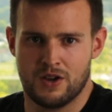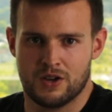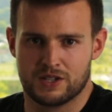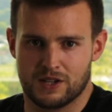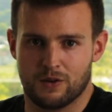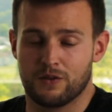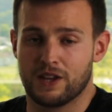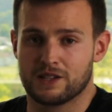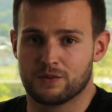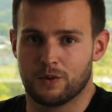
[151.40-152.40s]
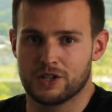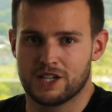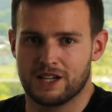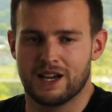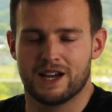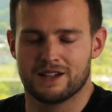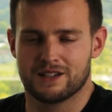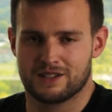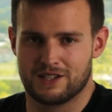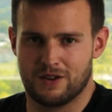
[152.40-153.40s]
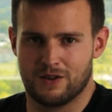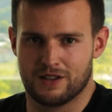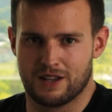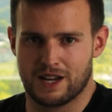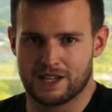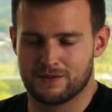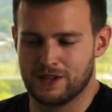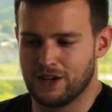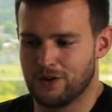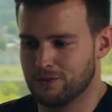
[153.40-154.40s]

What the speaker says: So thanks for watching and see you in the next video.